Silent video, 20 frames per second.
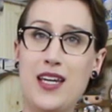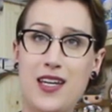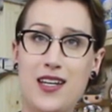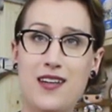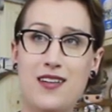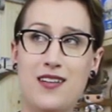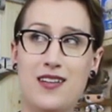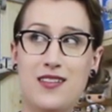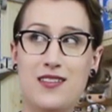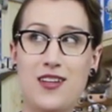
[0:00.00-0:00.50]

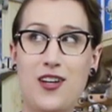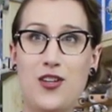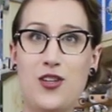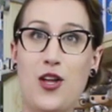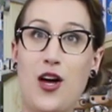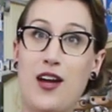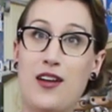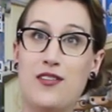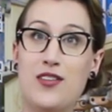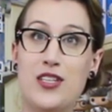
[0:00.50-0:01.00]
in a
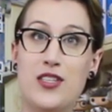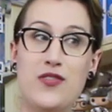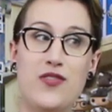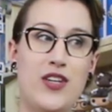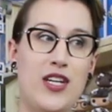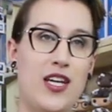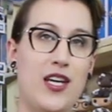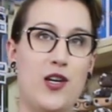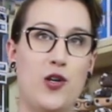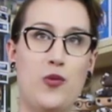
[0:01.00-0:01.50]
lot of this
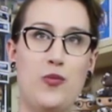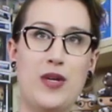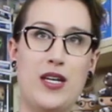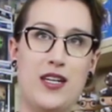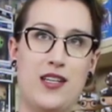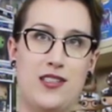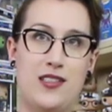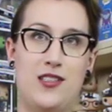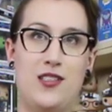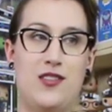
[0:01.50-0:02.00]
video
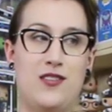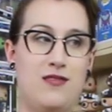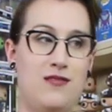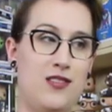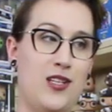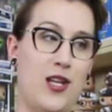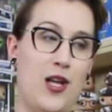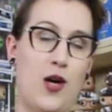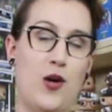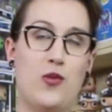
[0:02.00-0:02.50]
because, you
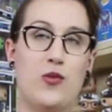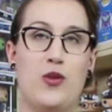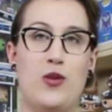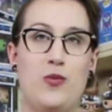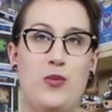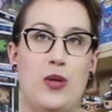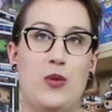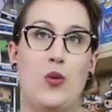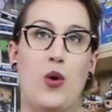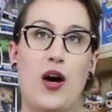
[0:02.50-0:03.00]
know,
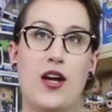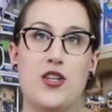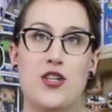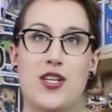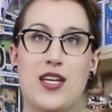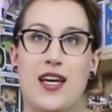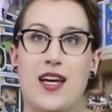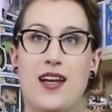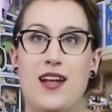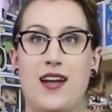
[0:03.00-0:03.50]
you've been
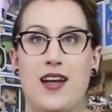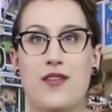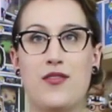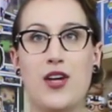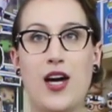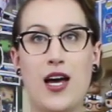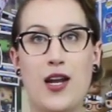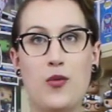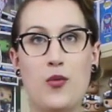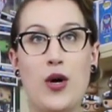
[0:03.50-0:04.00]
watching it and
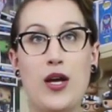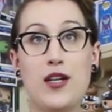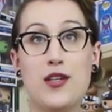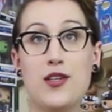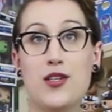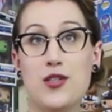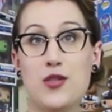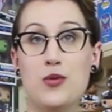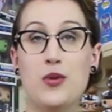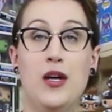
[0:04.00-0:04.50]
I've kind of
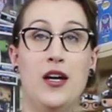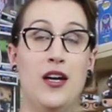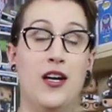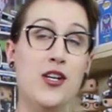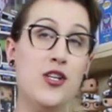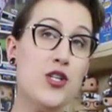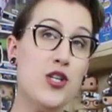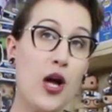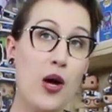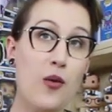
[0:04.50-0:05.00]
wanted to
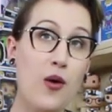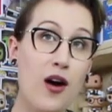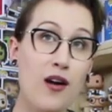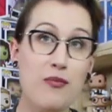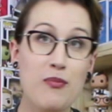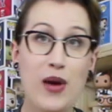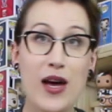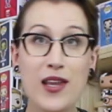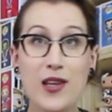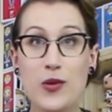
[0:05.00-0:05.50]
show
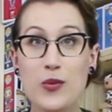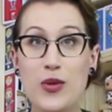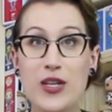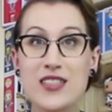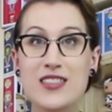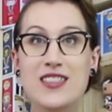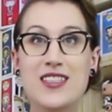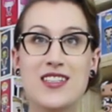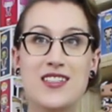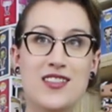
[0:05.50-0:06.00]
off my other
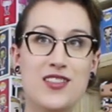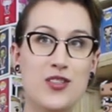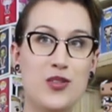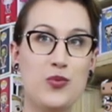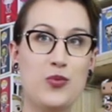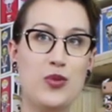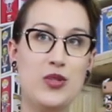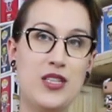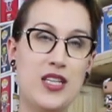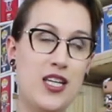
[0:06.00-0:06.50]
ones because
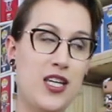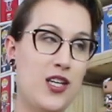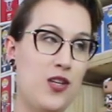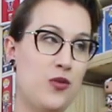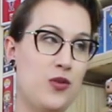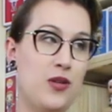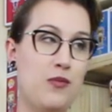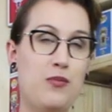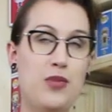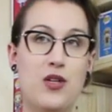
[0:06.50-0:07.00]
they're really
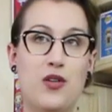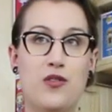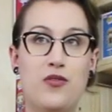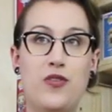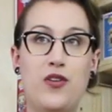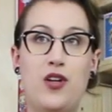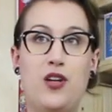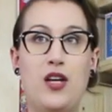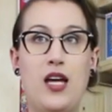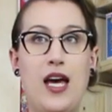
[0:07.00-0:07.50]
cute and
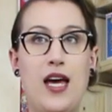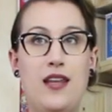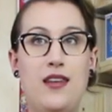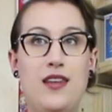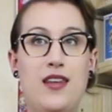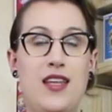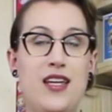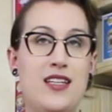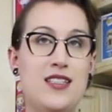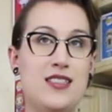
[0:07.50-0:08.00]
beautiful.
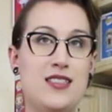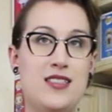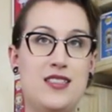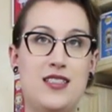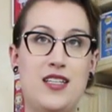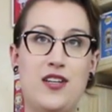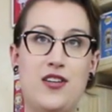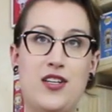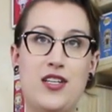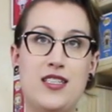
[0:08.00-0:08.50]
And this,
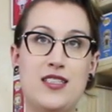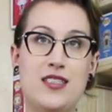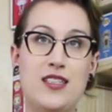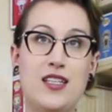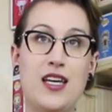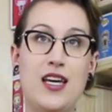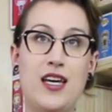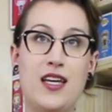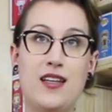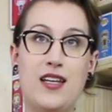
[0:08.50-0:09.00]

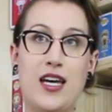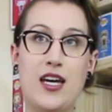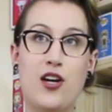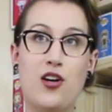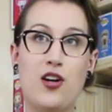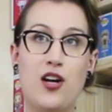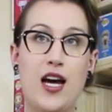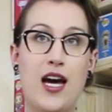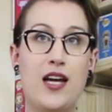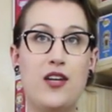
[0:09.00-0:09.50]
seriously, like,
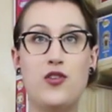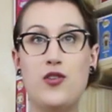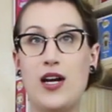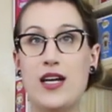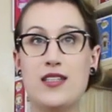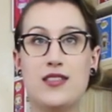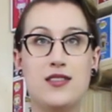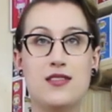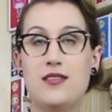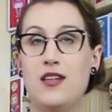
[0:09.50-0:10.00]
her
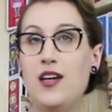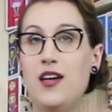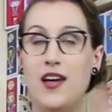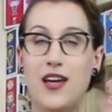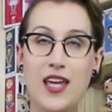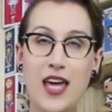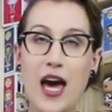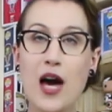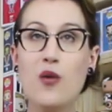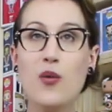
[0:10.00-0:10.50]
headdress.
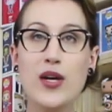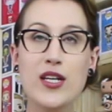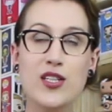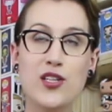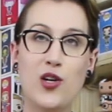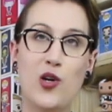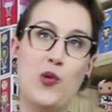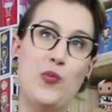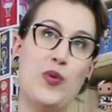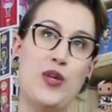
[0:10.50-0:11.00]
Can't wait
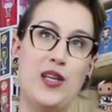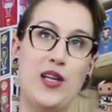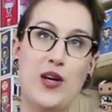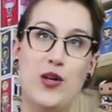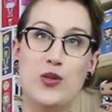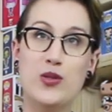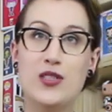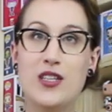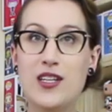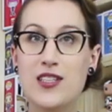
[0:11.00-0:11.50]
to open
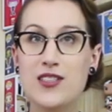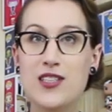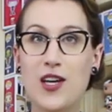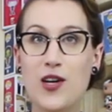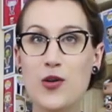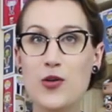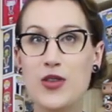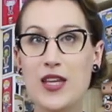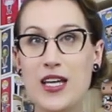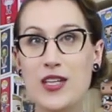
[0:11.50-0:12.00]
those.
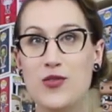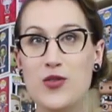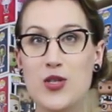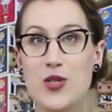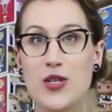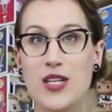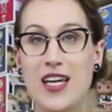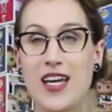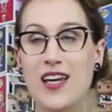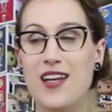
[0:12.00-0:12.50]
So thanks for
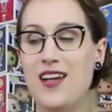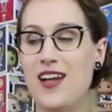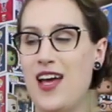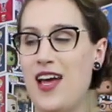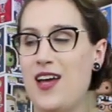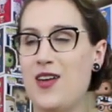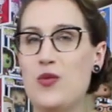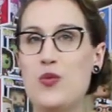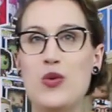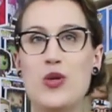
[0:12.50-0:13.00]
tuning in,
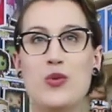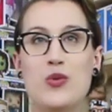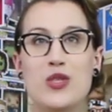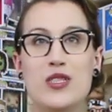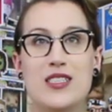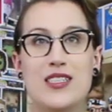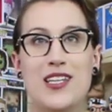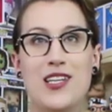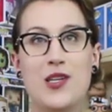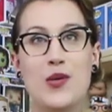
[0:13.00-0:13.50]
and we
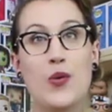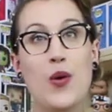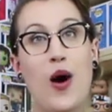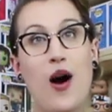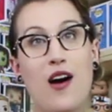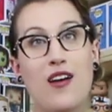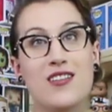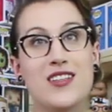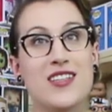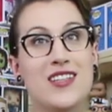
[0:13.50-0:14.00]
will see you
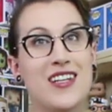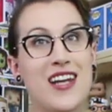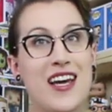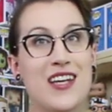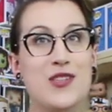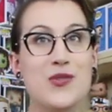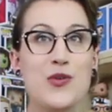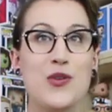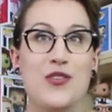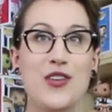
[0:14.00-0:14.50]
all in the
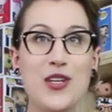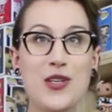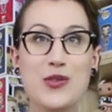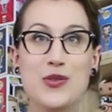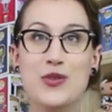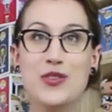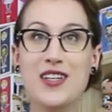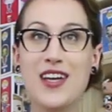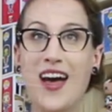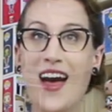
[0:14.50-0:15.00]
next
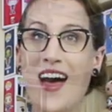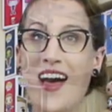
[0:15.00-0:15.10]
review.